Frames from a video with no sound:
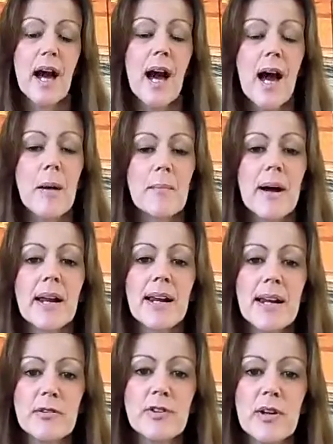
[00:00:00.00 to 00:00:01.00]
and I
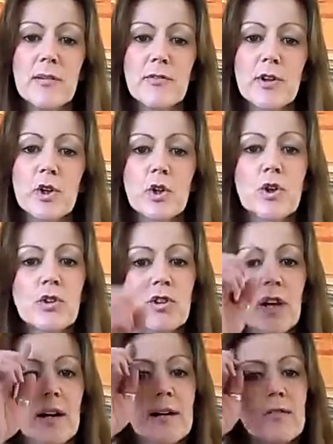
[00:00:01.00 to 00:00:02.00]
left it for a good
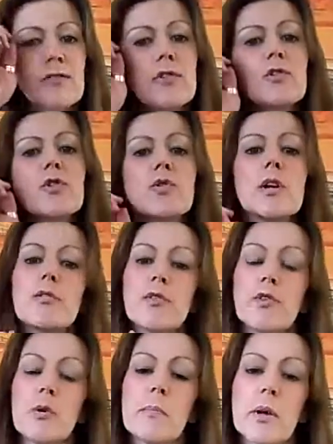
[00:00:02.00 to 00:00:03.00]
kind of 3 or
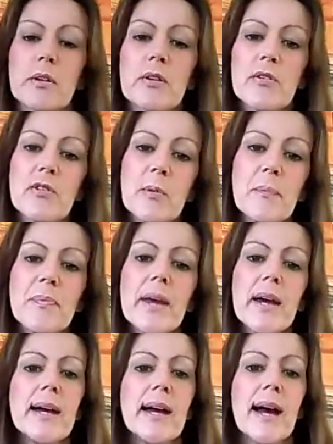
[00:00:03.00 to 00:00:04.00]
4 months.
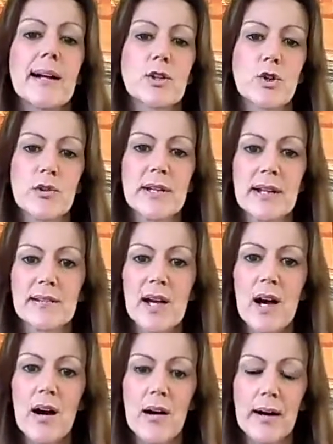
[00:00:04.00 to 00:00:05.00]
And during that
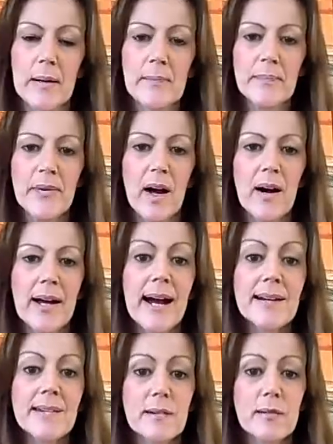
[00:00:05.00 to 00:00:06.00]
time, I
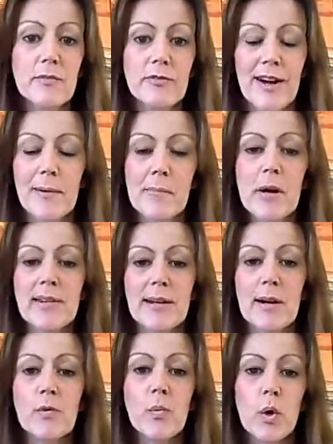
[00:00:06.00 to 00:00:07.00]
had found
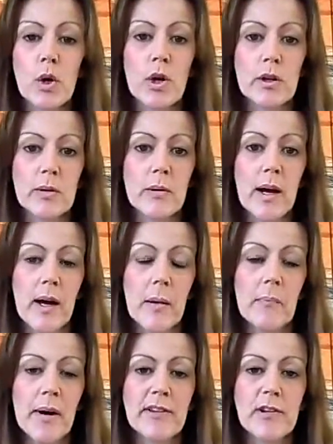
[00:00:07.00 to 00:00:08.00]
myself work
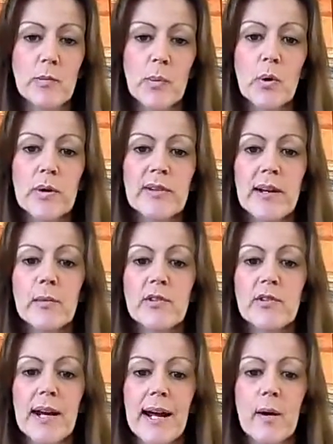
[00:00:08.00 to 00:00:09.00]
by this point. I
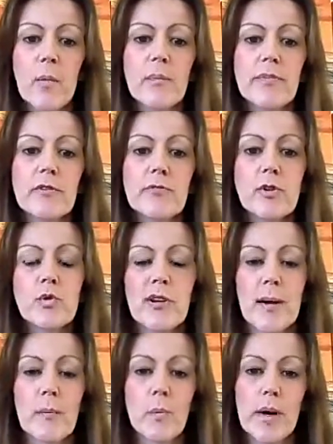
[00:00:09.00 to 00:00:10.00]
was now
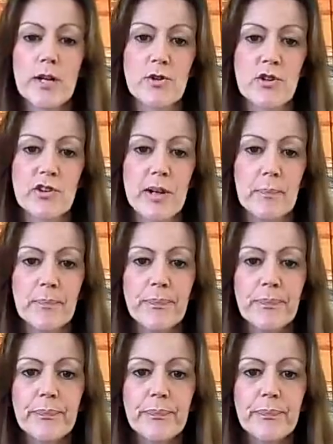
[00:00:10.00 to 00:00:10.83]
full-time waitressing.